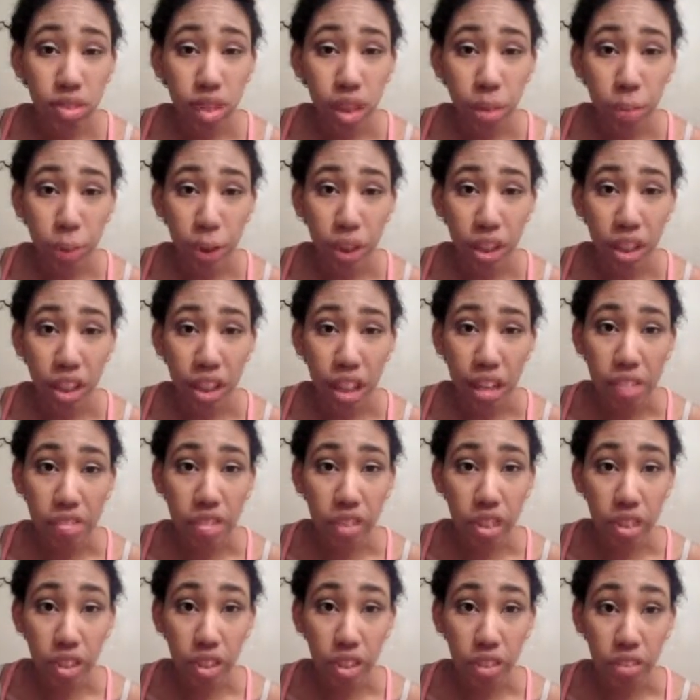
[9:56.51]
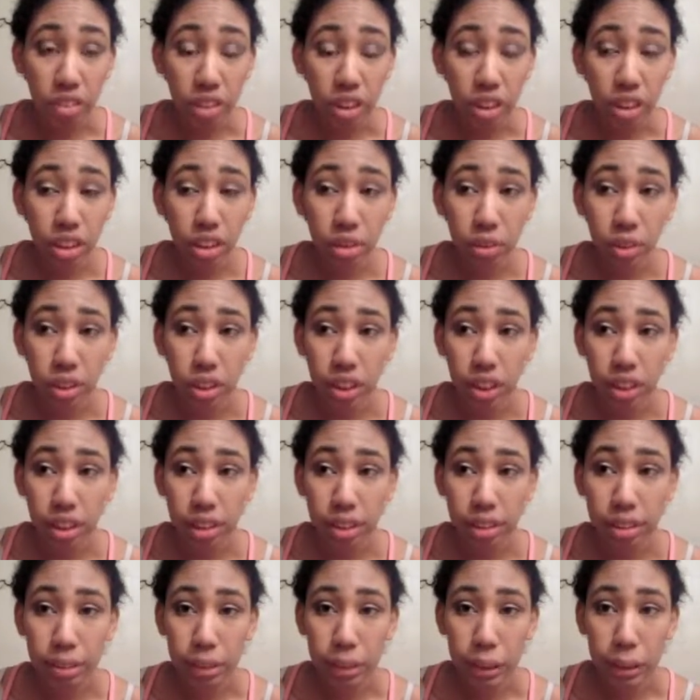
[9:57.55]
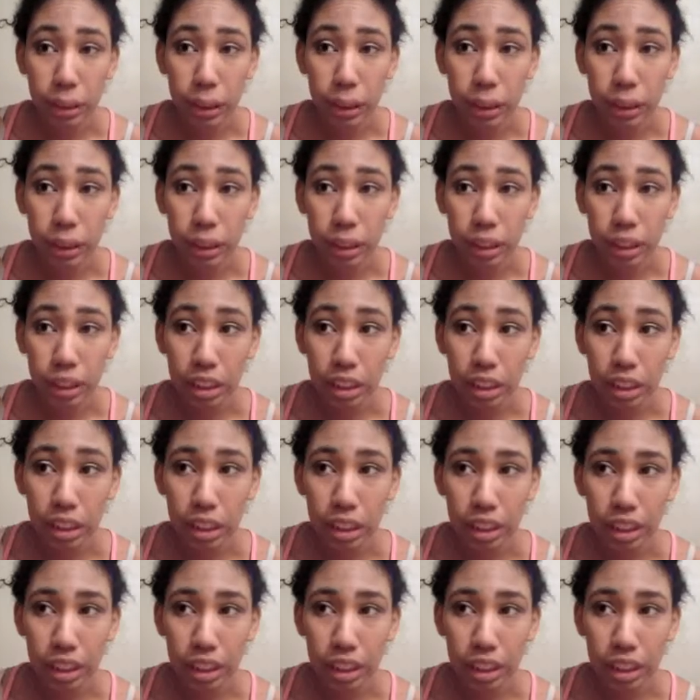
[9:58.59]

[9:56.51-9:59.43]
Apparently I have scoliosis, which is